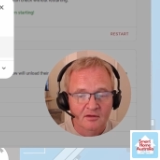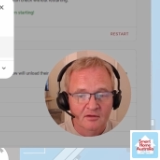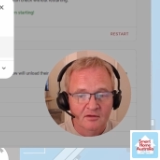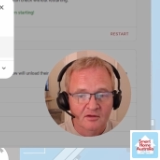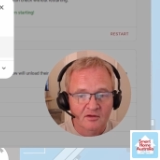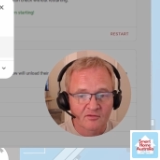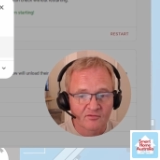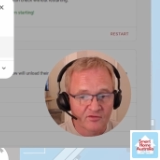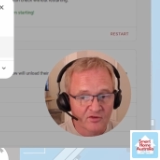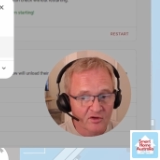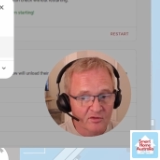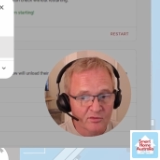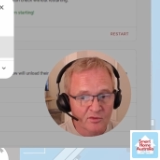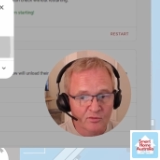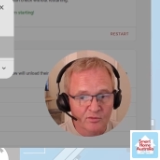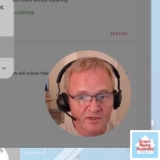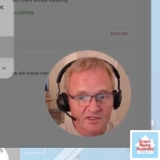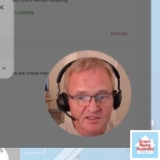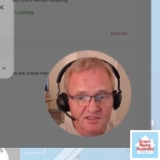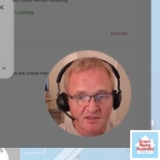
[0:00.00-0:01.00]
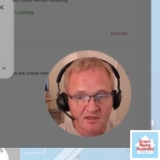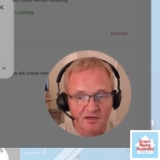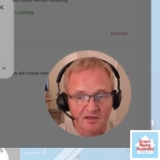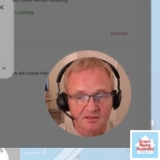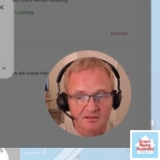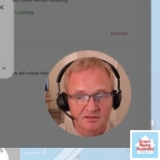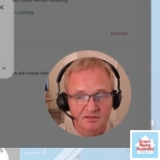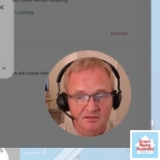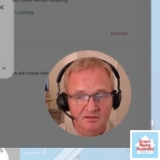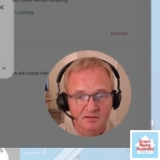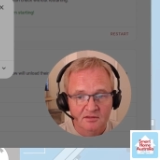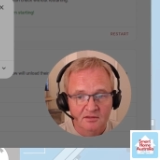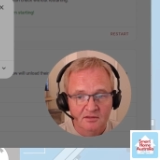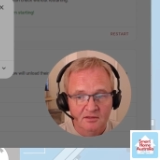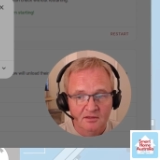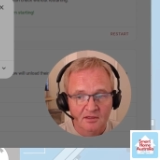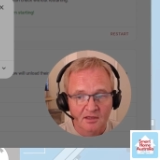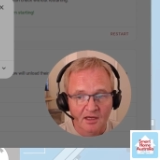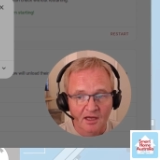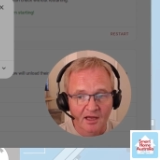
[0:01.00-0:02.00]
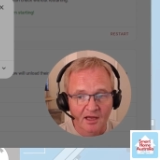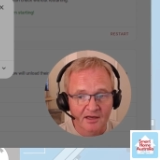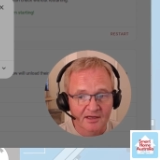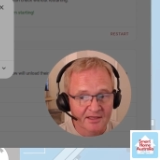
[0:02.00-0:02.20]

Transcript: Confirm the restart and